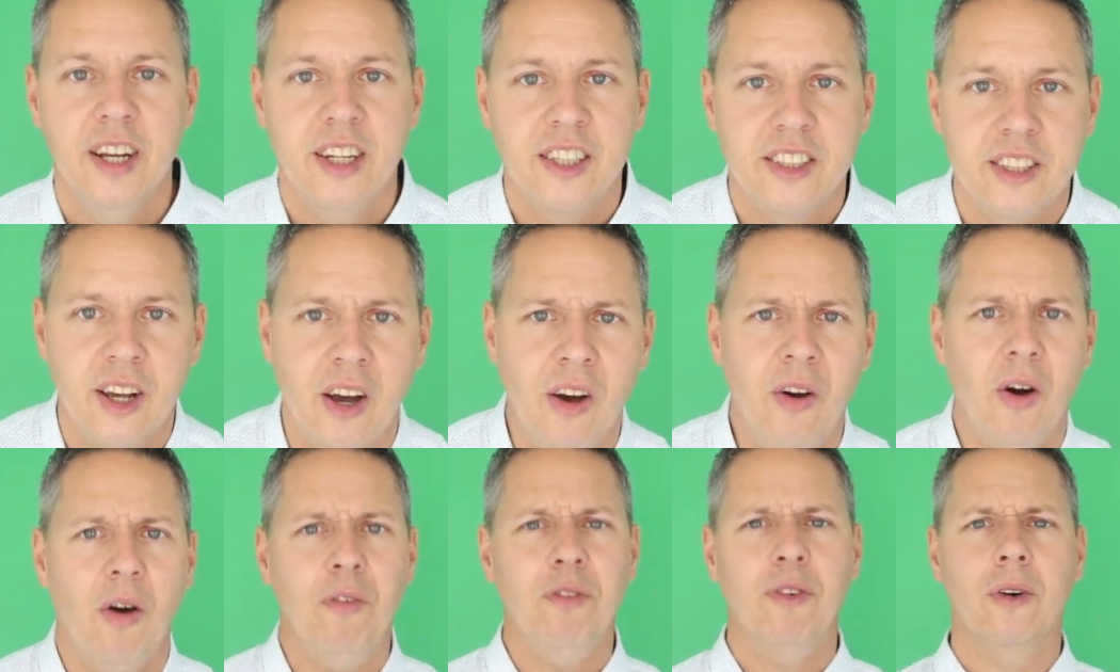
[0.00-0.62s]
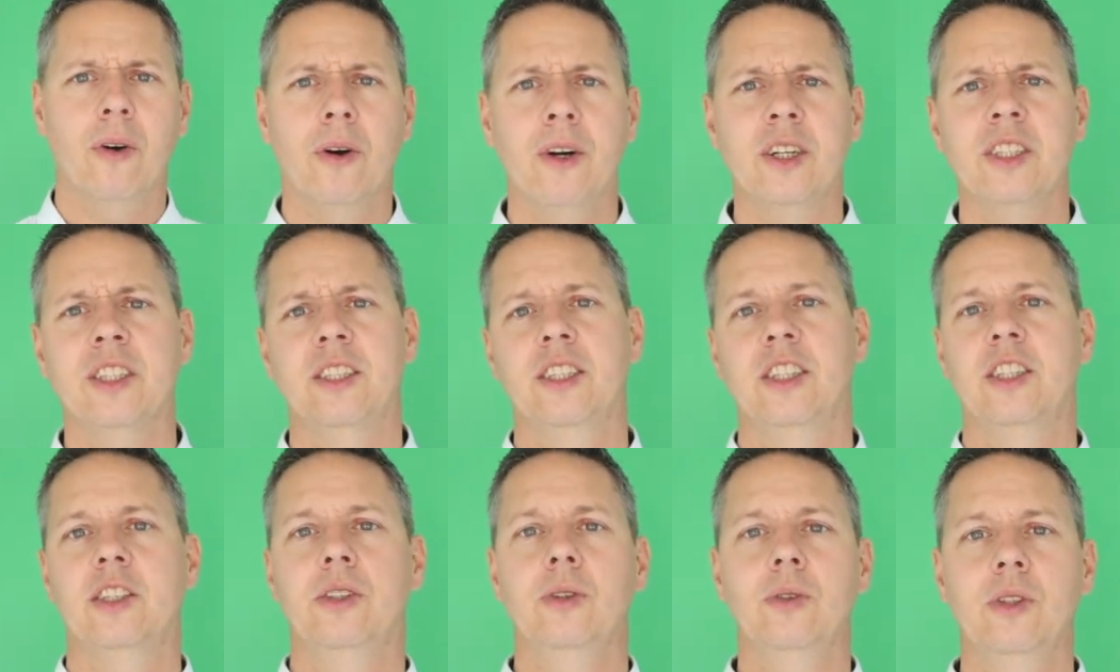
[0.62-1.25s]
So of course
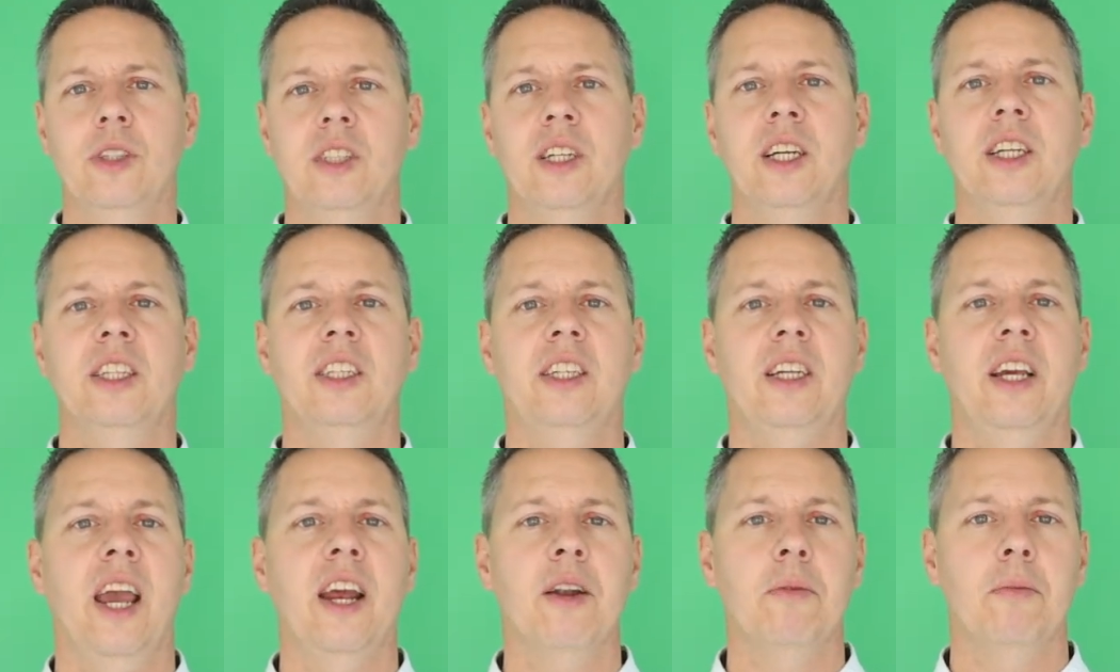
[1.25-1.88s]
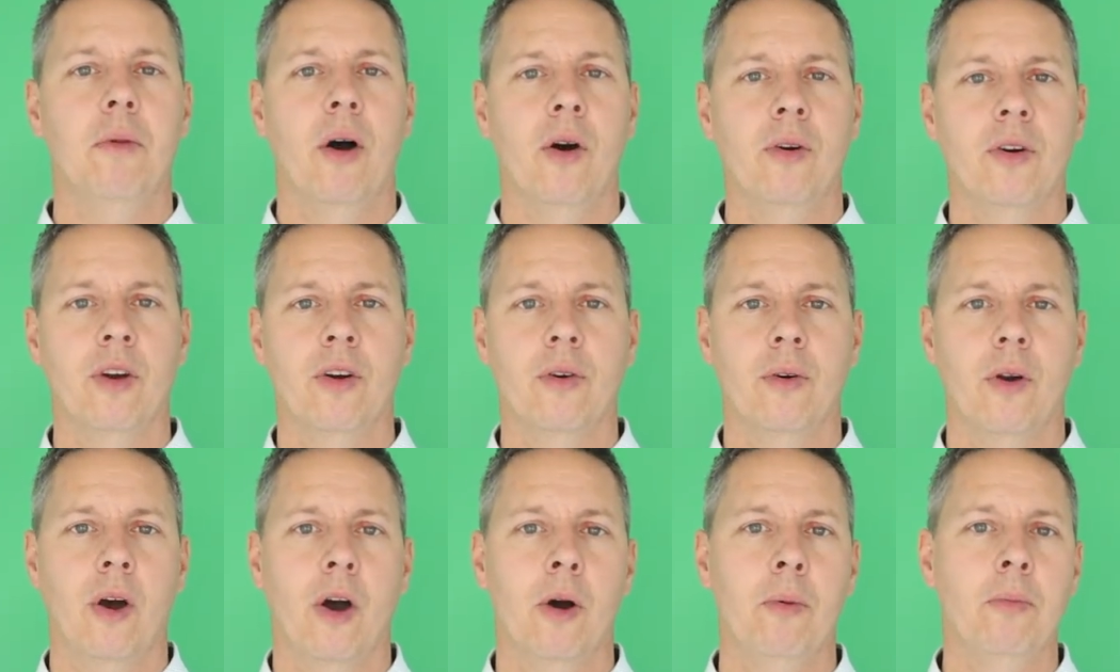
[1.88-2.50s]
the 268
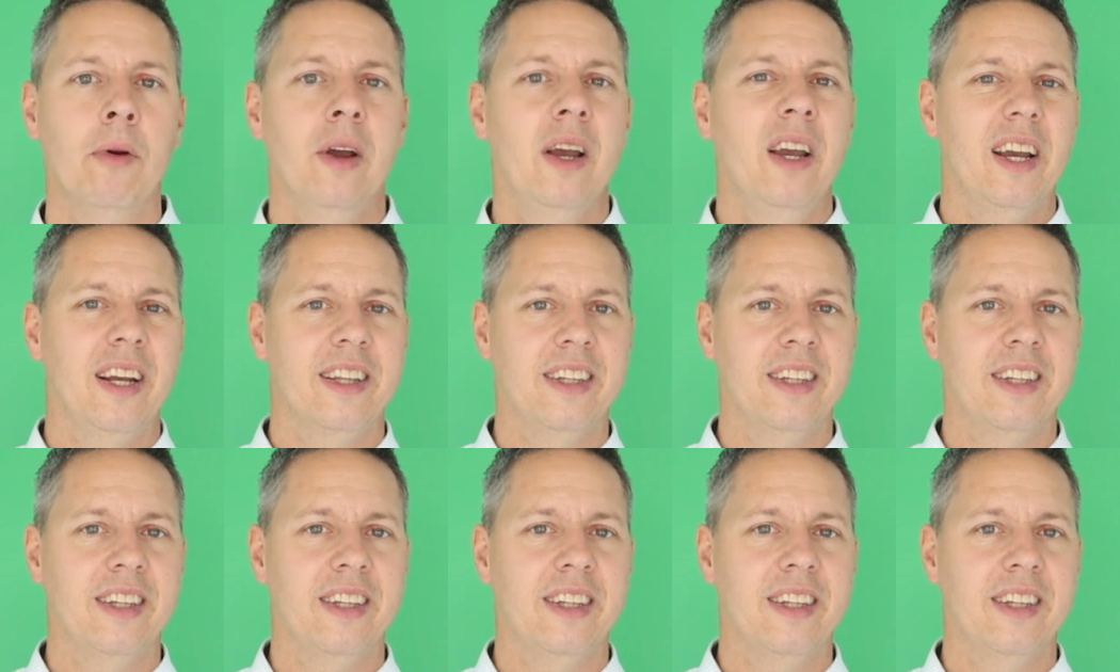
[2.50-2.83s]
monochrome,